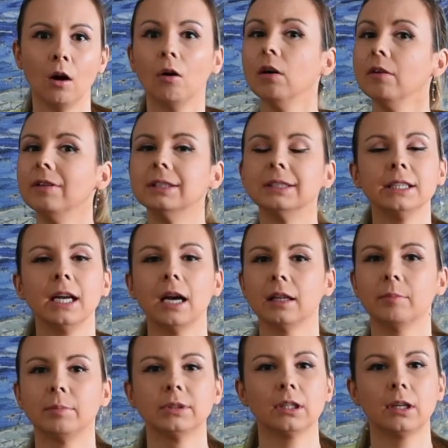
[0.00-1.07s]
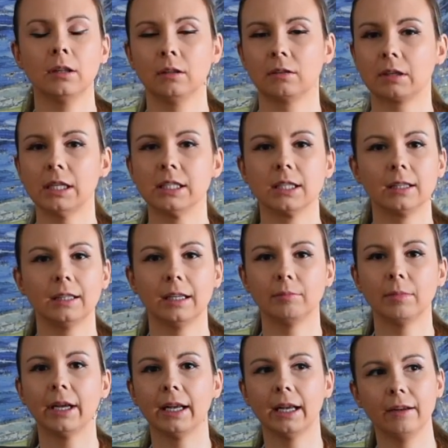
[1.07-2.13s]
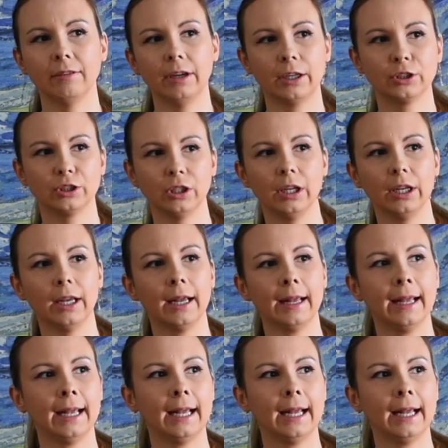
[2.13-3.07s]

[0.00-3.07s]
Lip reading: or if there's any other particular reason that may have actually